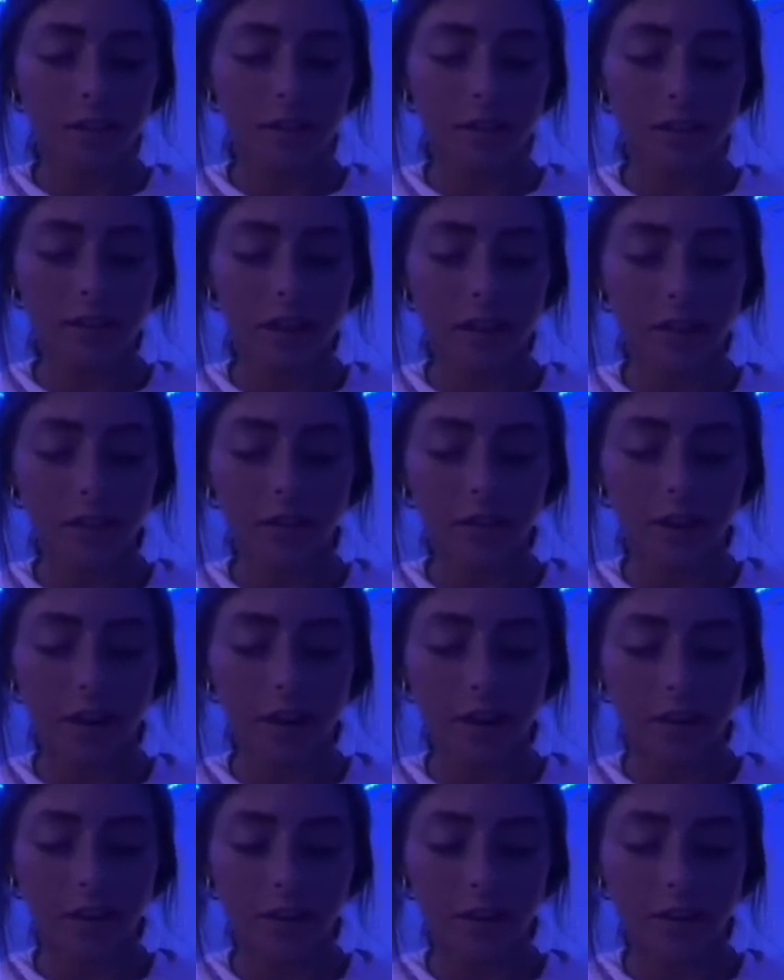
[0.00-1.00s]
Santa
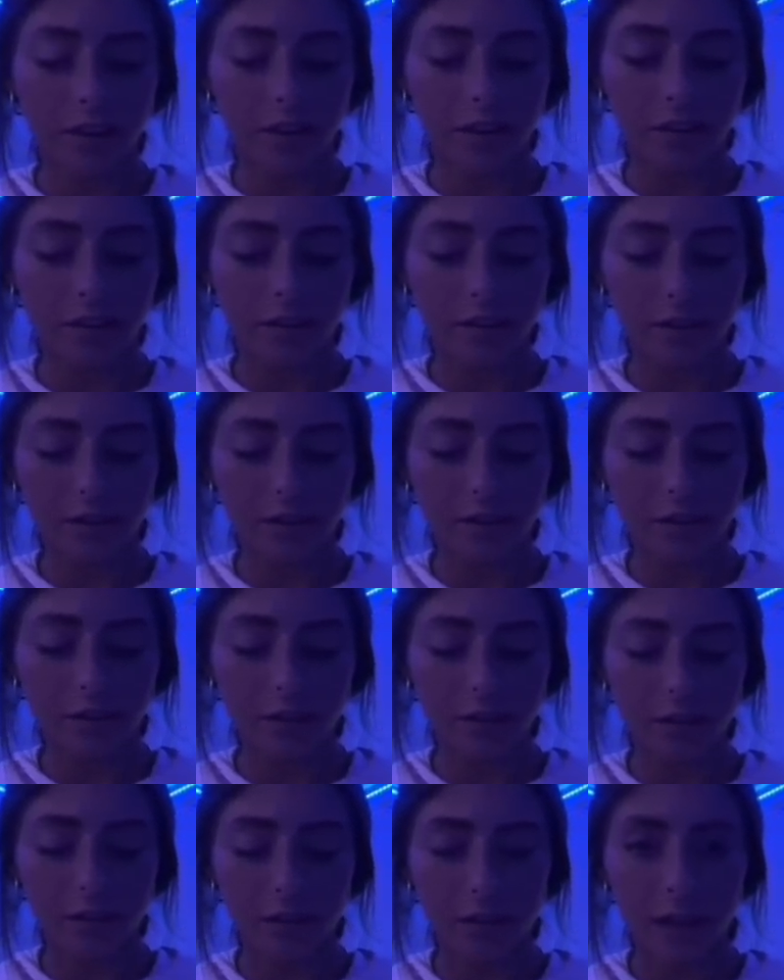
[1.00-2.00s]
Reiner.
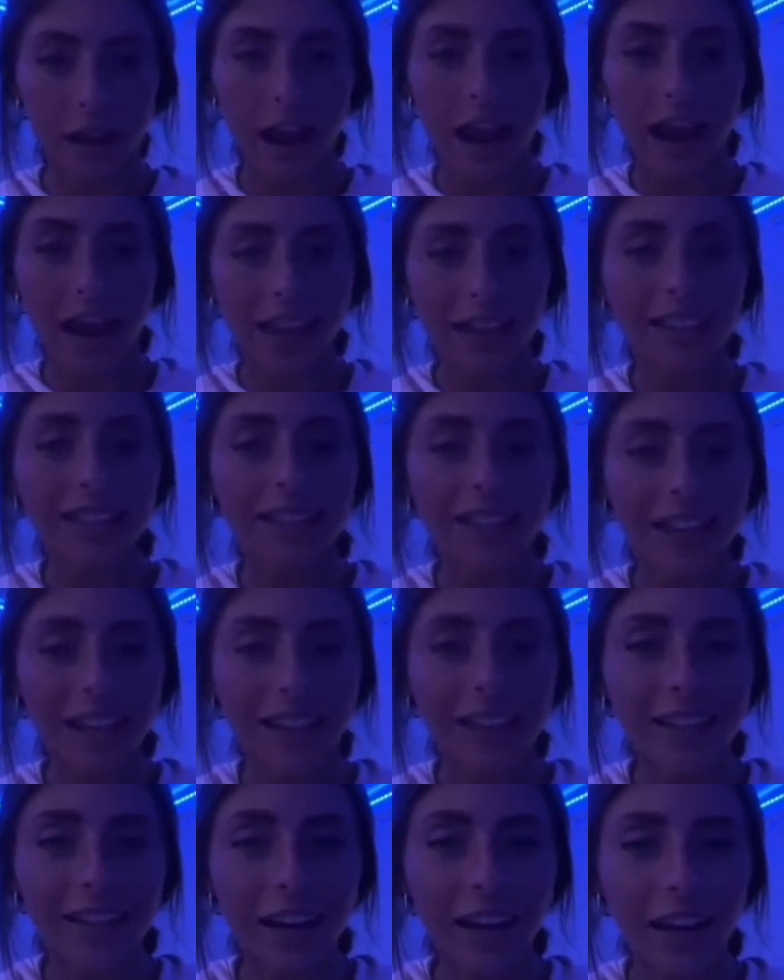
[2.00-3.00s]
Hand
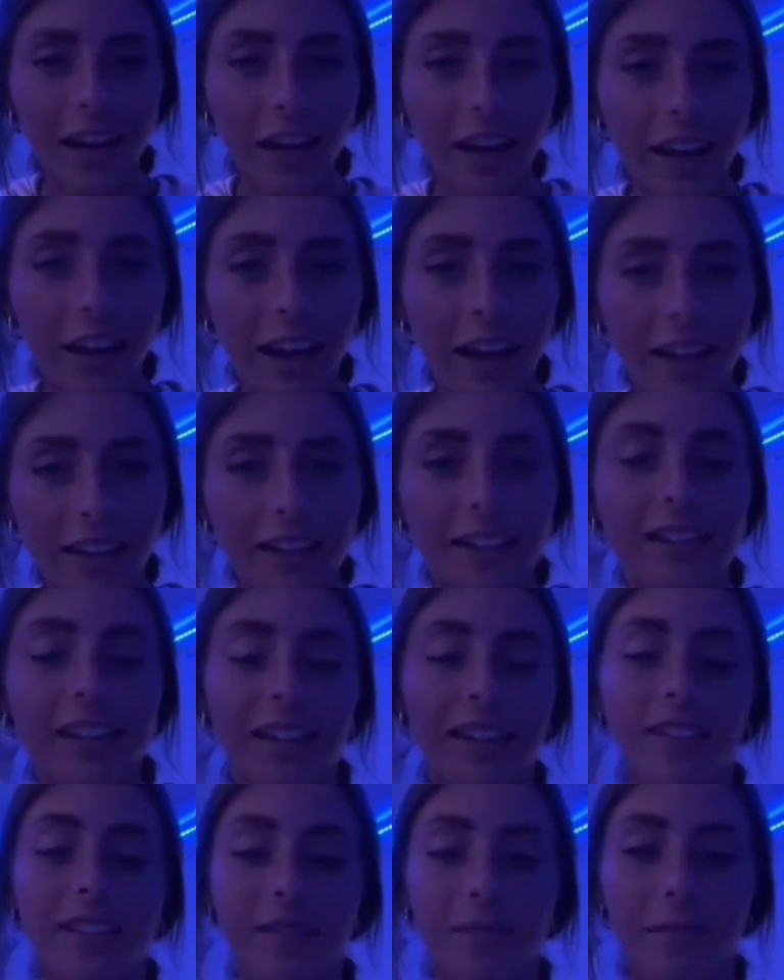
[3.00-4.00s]
sanitizer. Hand
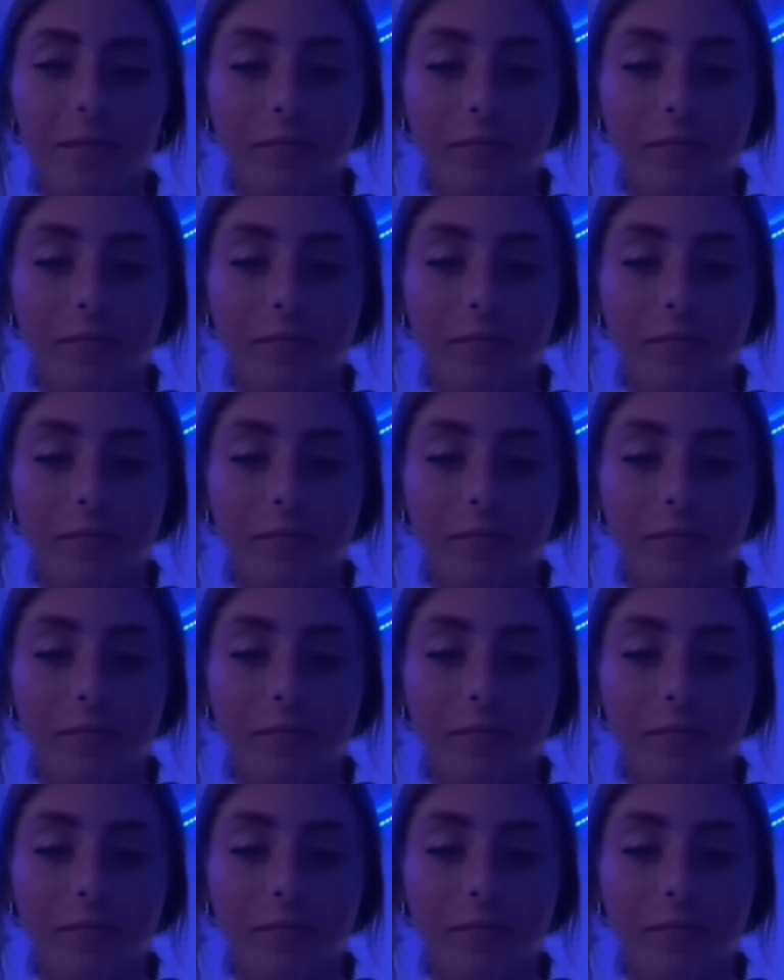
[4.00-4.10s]
sanitizer.